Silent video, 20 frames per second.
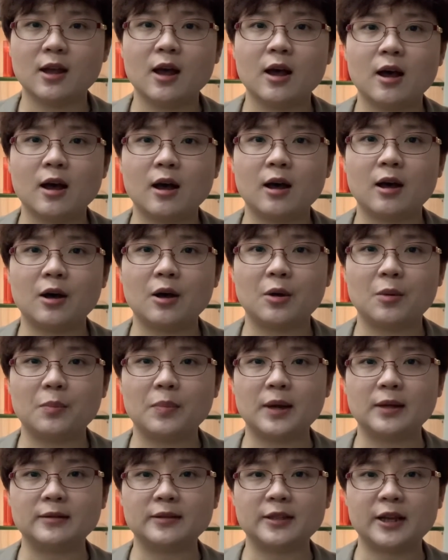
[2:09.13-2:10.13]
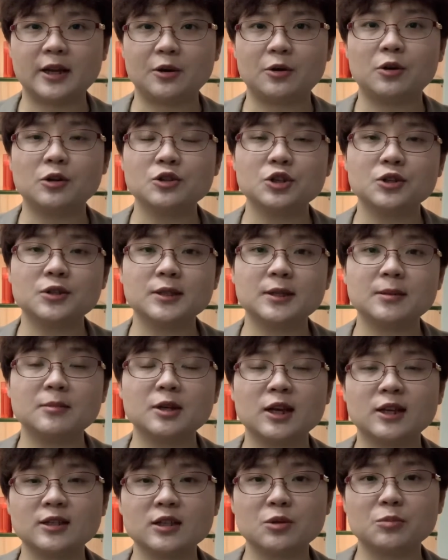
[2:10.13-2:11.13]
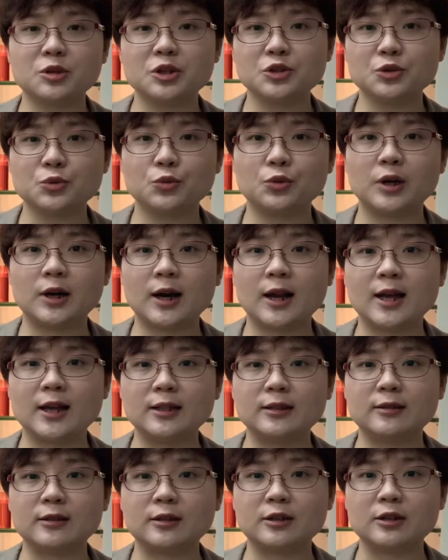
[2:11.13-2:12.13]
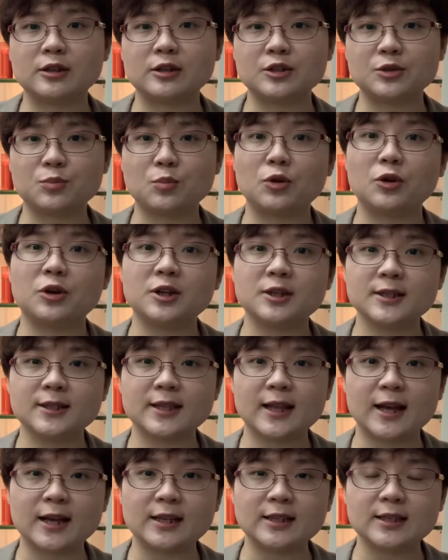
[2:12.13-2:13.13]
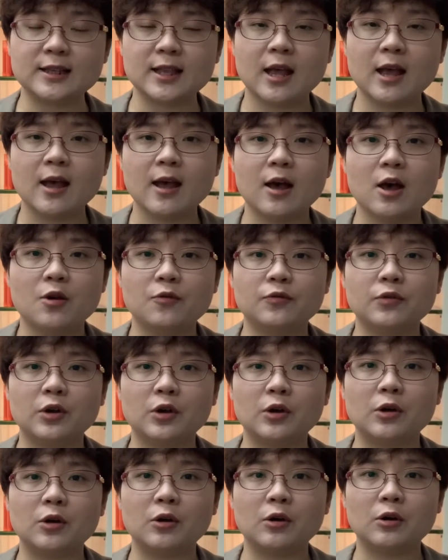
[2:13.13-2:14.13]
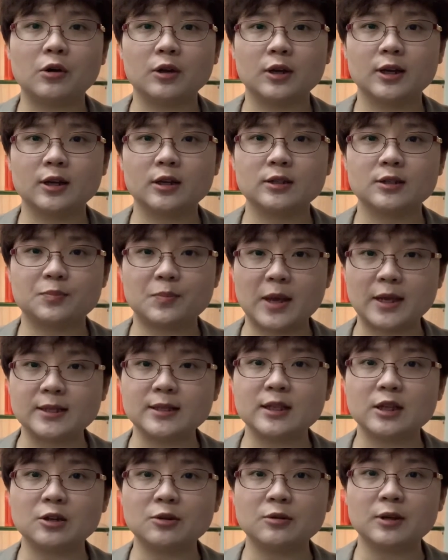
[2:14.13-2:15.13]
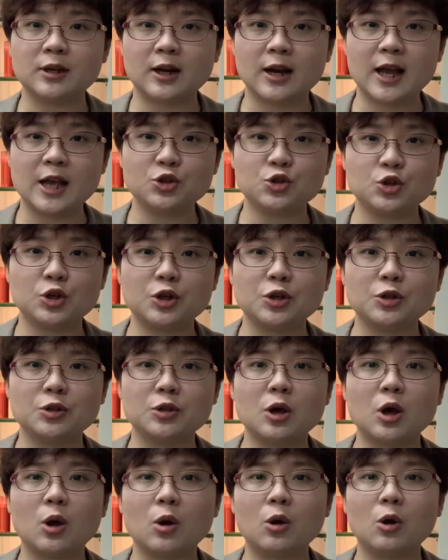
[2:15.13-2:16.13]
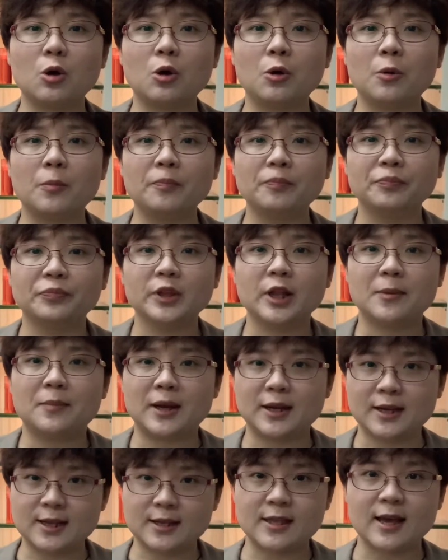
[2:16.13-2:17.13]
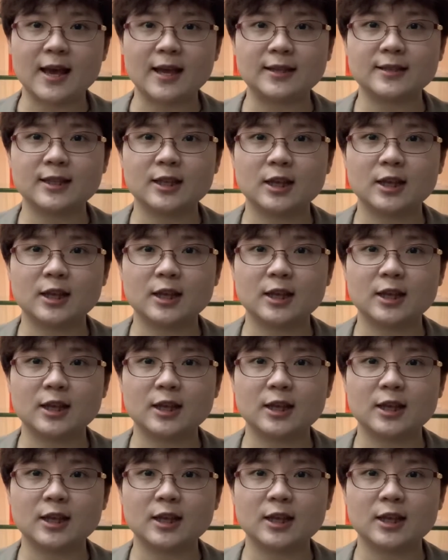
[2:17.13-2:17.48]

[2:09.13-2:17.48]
uh, but there are also some customers who like the smaller size for special collection or market test.